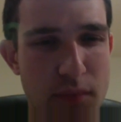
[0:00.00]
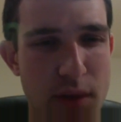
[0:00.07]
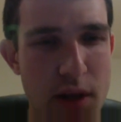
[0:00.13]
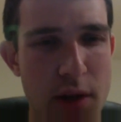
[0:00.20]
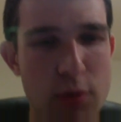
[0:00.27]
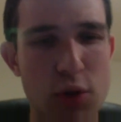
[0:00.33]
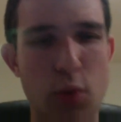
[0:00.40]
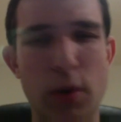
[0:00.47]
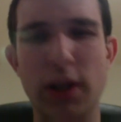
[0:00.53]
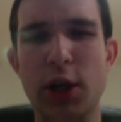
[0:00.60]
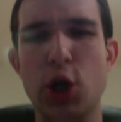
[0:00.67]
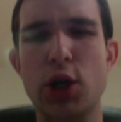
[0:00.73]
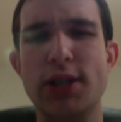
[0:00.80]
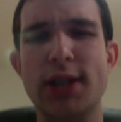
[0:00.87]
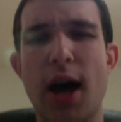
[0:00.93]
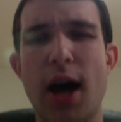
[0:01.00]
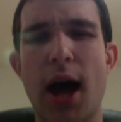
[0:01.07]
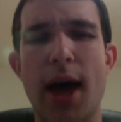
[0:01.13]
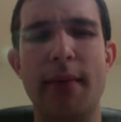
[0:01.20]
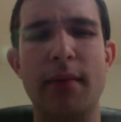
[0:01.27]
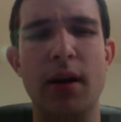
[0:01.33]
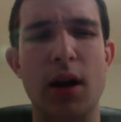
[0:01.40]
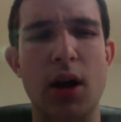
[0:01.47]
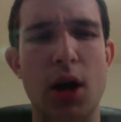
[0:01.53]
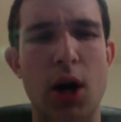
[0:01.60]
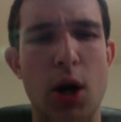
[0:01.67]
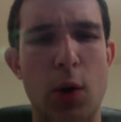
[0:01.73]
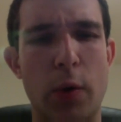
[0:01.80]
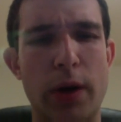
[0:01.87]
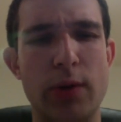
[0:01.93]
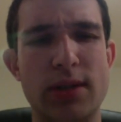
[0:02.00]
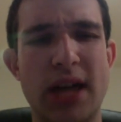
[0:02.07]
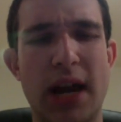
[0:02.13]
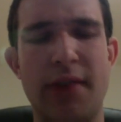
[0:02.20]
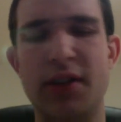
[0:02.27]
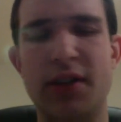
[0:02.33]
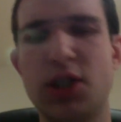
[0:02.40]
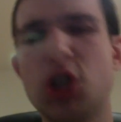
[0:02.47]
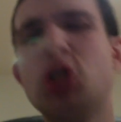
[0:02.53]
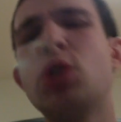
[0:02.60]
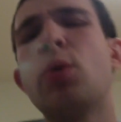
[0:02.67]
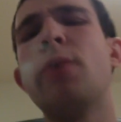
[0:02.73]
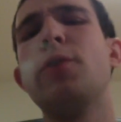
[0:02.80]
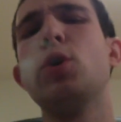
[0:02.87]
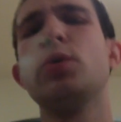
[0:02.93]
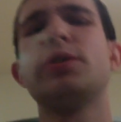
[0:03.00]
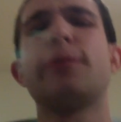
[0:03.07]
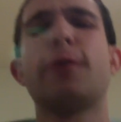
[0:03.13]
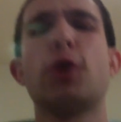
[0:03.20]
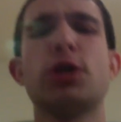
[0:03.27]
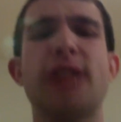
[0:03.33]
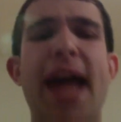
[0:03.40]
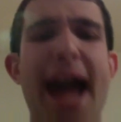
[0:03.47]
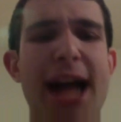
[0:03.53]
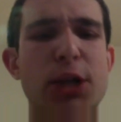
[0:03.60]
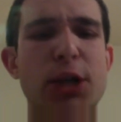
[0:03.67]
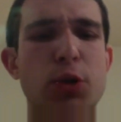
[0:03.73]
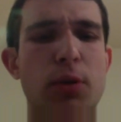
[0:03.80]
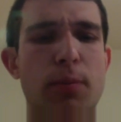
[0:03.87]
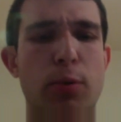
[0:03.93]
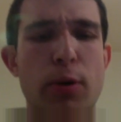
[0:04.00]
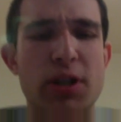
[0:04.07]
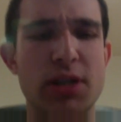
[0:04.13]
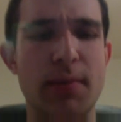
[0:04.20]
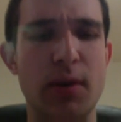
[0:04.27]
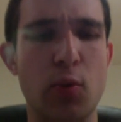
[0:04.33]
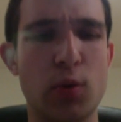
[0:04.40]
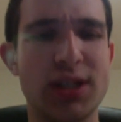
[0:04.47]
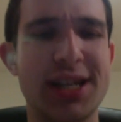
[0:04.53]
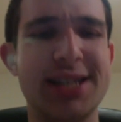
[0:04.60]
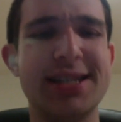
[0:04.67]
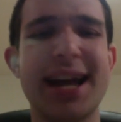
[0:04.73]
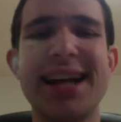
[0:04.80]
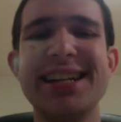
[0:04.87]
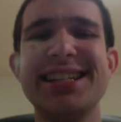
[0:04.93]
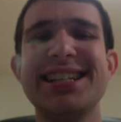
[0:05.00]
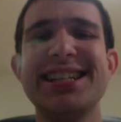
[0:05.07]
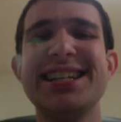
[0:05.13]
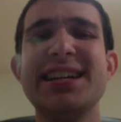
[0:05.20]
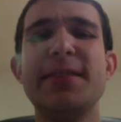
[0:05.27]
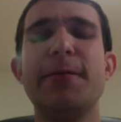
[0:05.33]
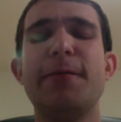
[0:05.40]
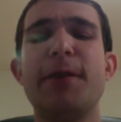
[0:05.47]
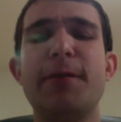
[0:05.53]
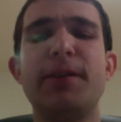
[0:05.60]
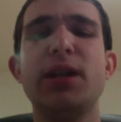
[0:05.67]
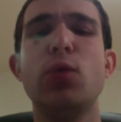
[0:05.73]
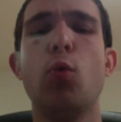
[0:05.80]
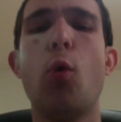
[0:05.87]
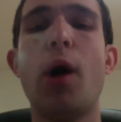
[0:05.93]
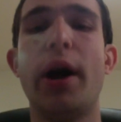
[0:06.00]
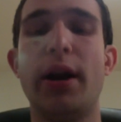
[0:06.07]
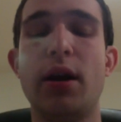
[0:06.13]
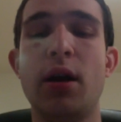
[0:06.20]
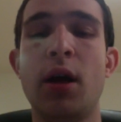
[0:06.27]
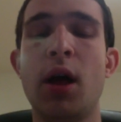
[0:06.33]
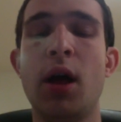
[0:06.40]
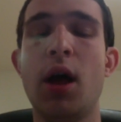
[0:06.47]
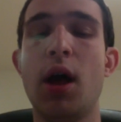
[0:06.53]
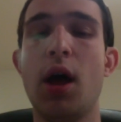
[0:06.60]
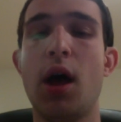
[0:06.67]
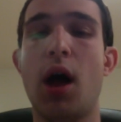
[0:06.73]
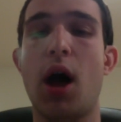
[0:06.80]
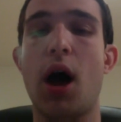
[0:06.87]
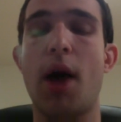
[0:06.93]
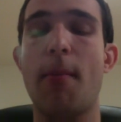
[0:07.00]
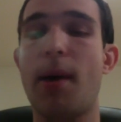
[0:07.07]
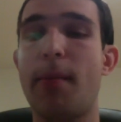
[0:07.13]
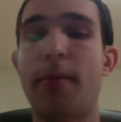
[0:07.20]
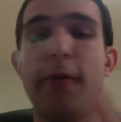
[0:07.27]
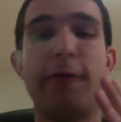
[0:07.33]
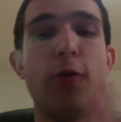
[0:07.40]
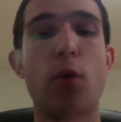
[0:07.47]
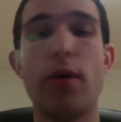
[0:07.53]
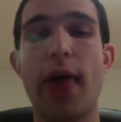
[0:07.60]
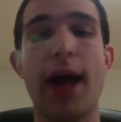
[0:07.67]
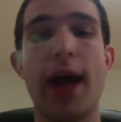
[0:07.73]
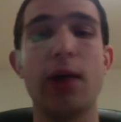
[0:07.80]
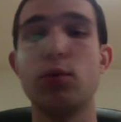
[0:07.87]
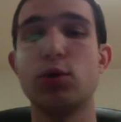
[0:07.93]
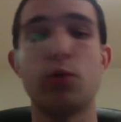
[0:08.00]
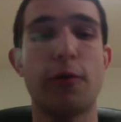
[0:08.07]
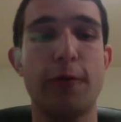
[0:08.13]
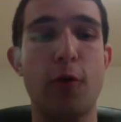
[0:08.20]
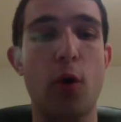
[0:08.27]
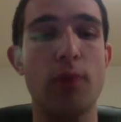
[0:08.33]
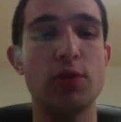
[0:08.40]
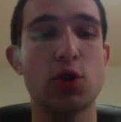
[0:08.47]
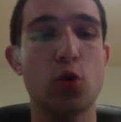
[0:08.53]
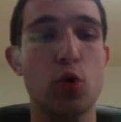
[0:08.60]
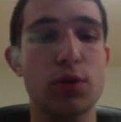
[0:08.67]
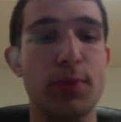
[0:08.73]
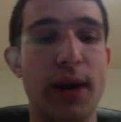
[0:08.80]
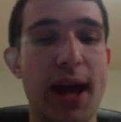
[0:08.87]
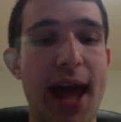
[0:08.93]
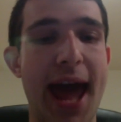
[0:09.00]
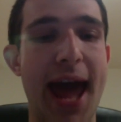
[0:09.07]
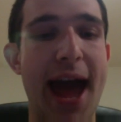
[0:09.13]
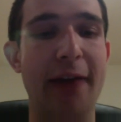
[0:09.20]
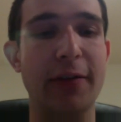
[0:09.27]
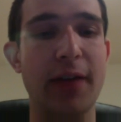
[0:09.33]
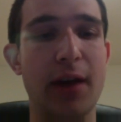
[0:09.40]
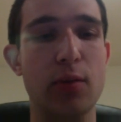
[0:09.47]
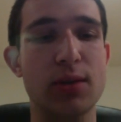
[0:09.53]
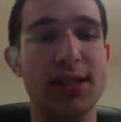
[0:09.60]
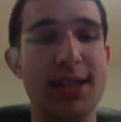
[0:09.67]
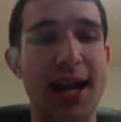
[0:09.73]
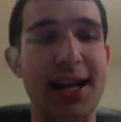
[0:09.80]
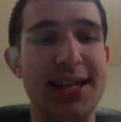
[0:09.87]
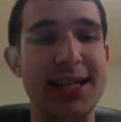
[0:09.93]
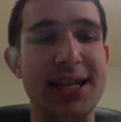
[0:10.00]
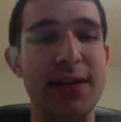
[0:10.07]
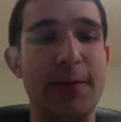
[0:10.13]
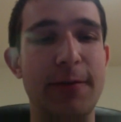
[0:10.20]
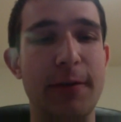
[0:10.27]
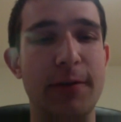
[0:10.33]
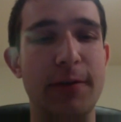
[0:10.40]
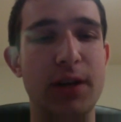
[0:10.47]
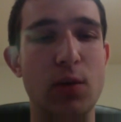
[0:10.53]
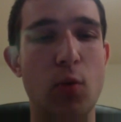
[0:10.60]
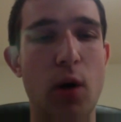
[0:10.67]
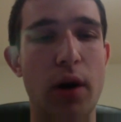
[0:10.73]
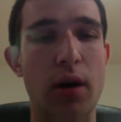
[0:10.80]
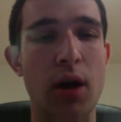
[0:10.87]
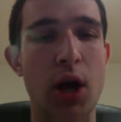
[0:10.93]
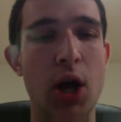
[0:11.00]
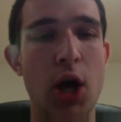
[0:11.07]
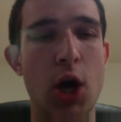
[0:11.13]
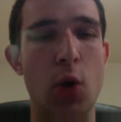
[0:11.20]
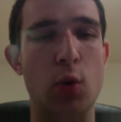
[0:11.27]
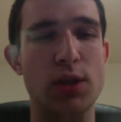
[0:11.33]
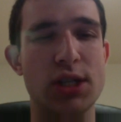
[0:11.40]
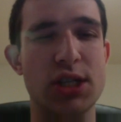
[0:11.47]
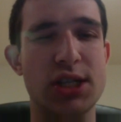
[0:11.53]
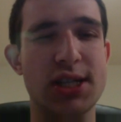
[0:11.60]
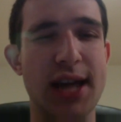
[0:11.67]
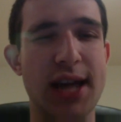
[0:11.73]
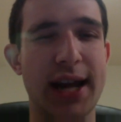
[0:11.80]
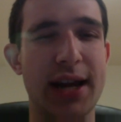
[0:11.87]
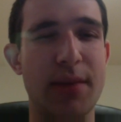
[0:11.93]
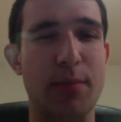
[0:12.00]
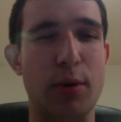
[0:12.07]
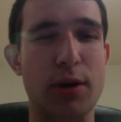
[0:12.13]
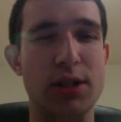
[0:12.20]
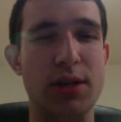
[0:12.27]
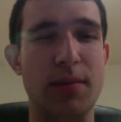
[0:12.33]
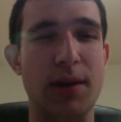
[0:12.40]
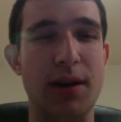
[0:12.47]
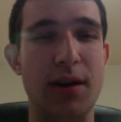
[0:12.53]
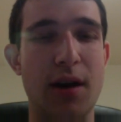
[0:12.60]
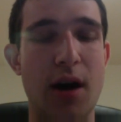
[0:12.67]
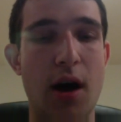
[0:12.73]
It was a really good time where he was out of it. Just to review, his first actual imprisonment was in 1951. Before that, it was reform schools, but after that, it was 1951 was his second imprisonment.